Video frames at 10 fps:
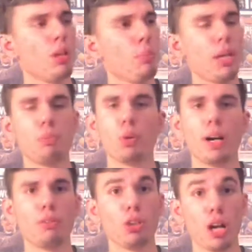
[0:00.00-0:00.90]
People
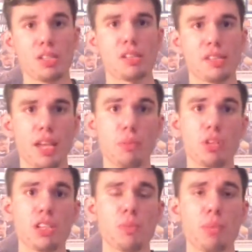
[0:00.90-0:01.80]
have lost a step.
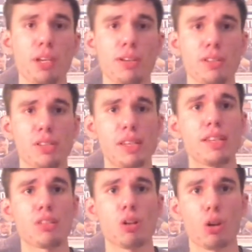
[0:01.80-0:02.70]
Jason Peters
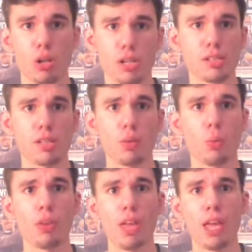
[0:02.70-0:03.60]
is hurt
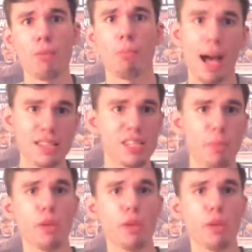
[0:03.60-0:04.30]
with a bicep